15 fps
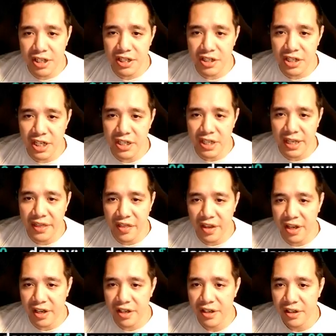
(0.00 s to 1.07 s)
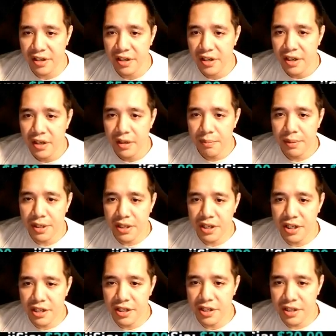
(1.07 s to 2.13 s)
Siege, I think.
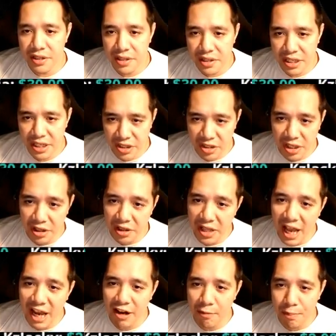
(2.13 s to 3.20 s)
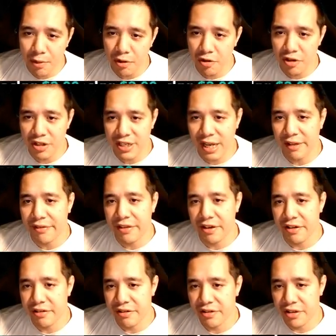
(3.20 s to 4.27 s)
Because there's a lot of Pernas out
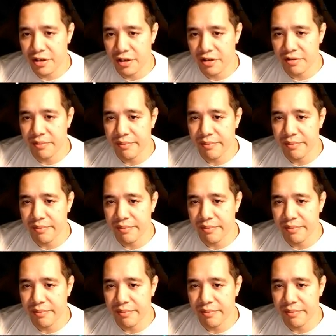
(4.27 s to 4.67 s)
there, so.